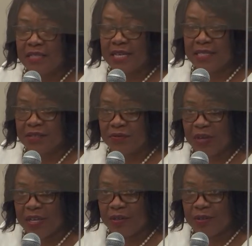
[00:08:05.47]

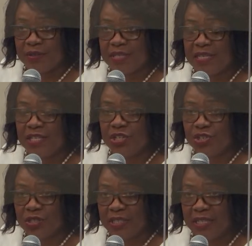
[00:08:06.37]
testifiers
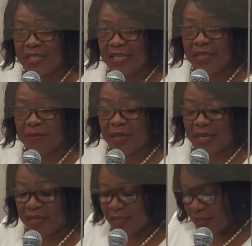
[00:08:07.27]
initially in my